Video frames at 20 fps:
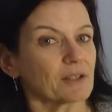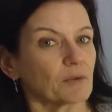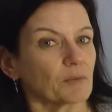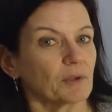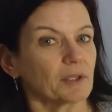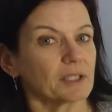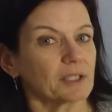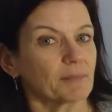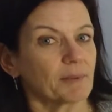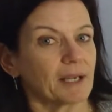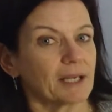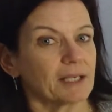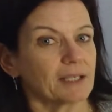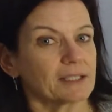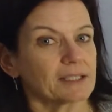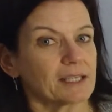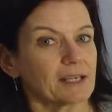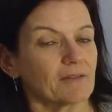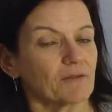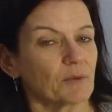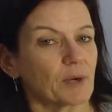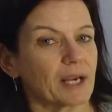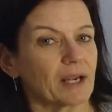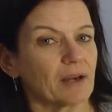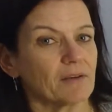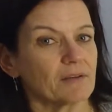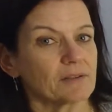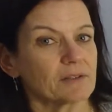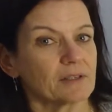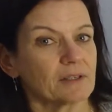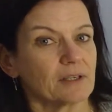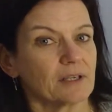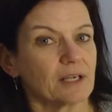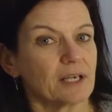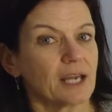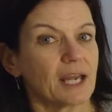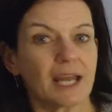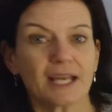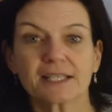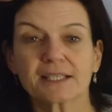they're willing to pay to save whales,
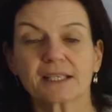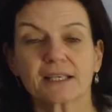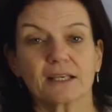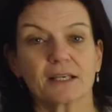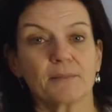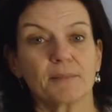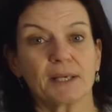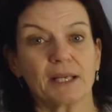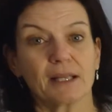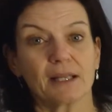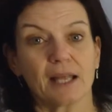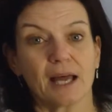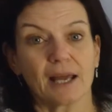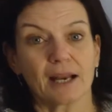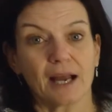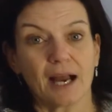it's going to be a lot